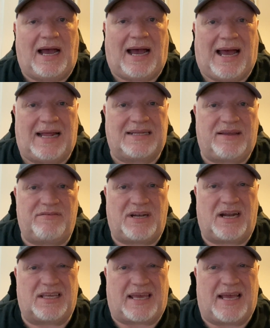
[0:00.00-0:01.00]
and every now
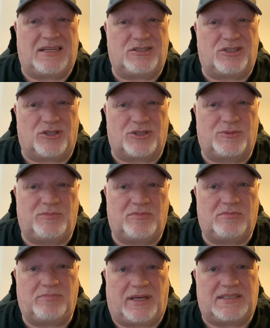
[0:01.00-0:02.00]
and again just
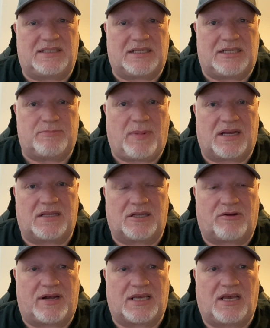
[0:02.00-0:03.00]
basically spanking the
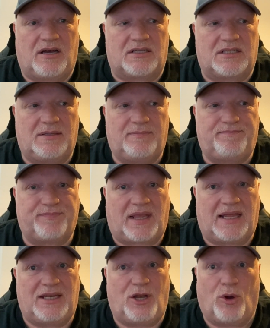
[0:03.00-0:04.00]
credit card.
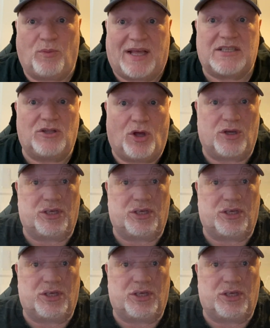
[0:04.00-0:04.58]
And no, that's not a